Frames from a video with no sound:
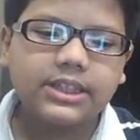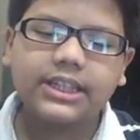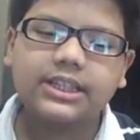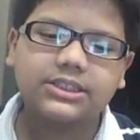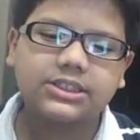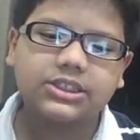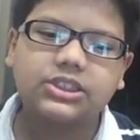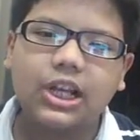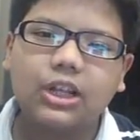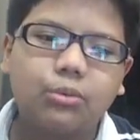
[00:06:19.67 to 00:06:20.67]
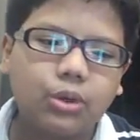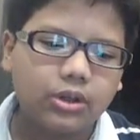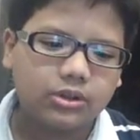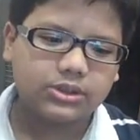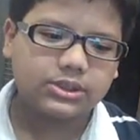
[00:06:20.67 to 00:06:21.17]
thick cell
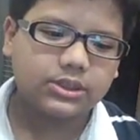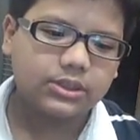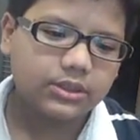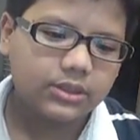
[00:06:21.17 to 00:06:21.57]
walls.